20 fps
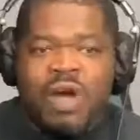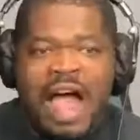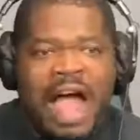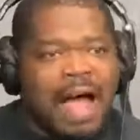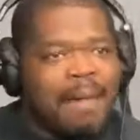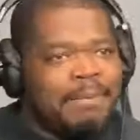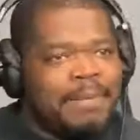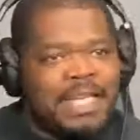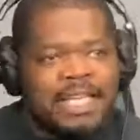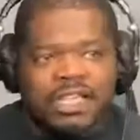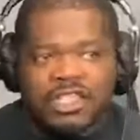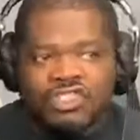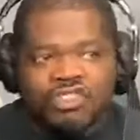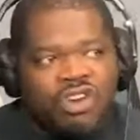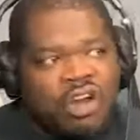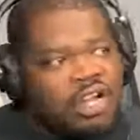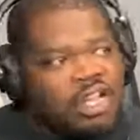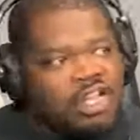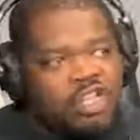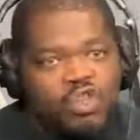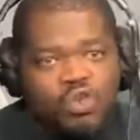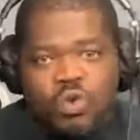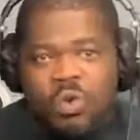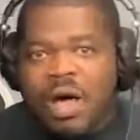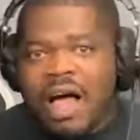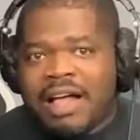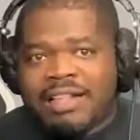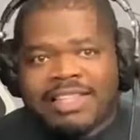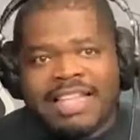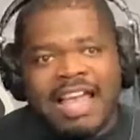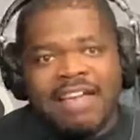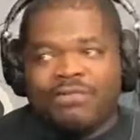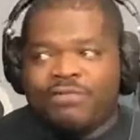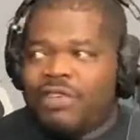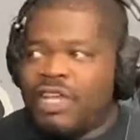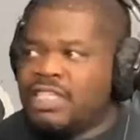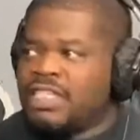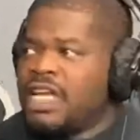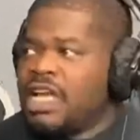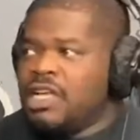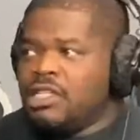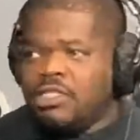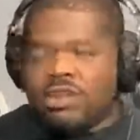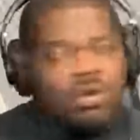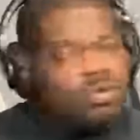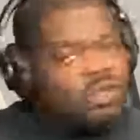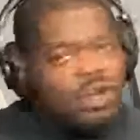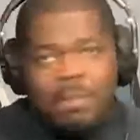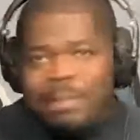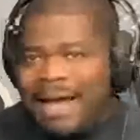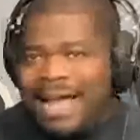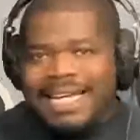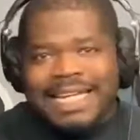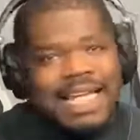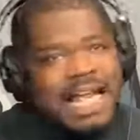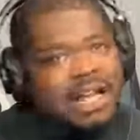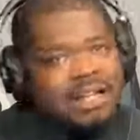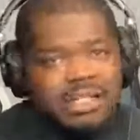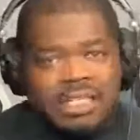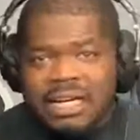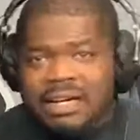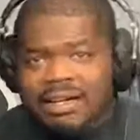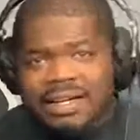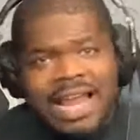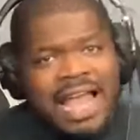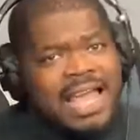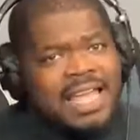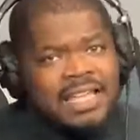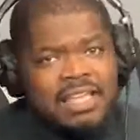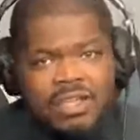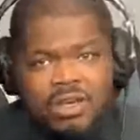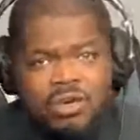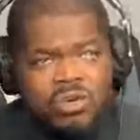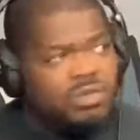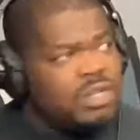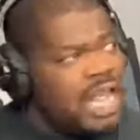hop in your truck and you go out that fence, don't nobody out there like you.